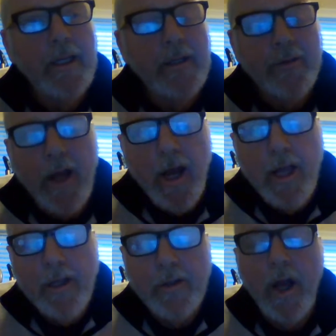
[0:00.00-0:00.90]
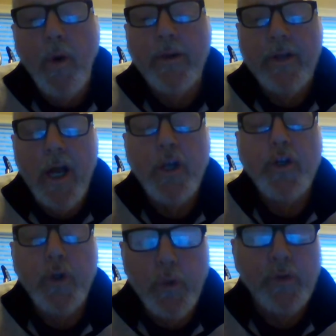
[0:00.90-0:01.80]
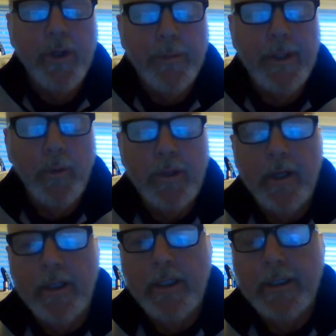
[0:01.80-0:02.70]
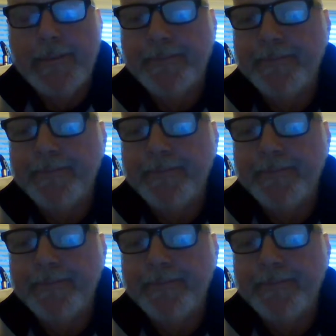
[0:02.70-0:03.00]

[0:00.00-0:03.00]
It's always unto something with God.